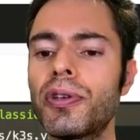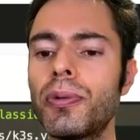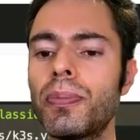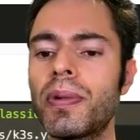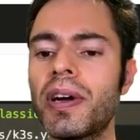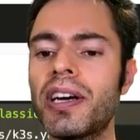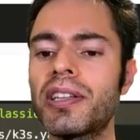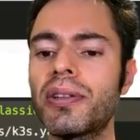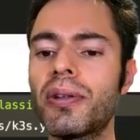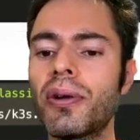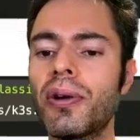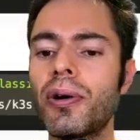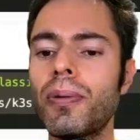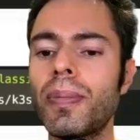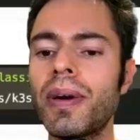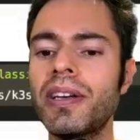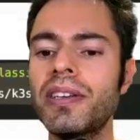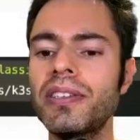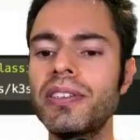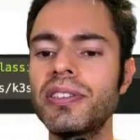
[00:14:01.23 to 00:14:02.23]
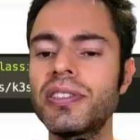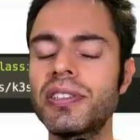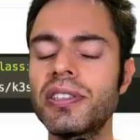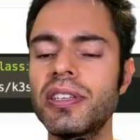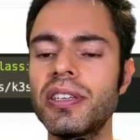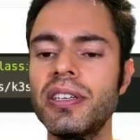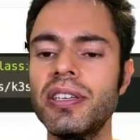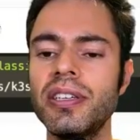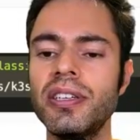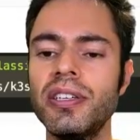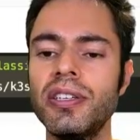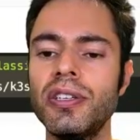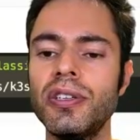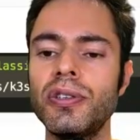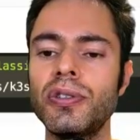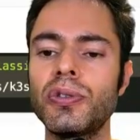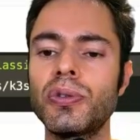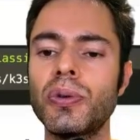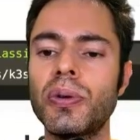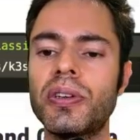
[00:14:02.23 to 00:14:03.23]
kubectl commands.
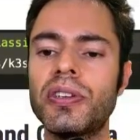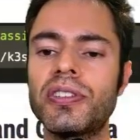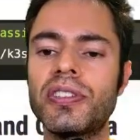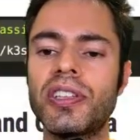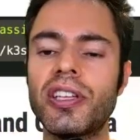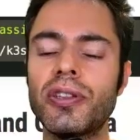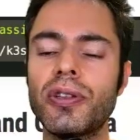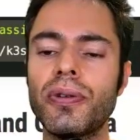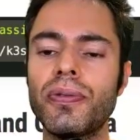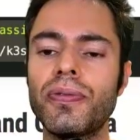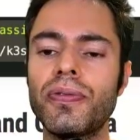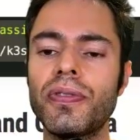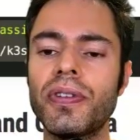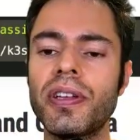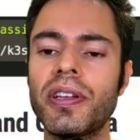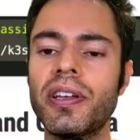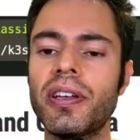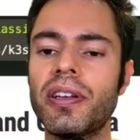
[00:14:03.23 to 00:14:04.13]
So instead of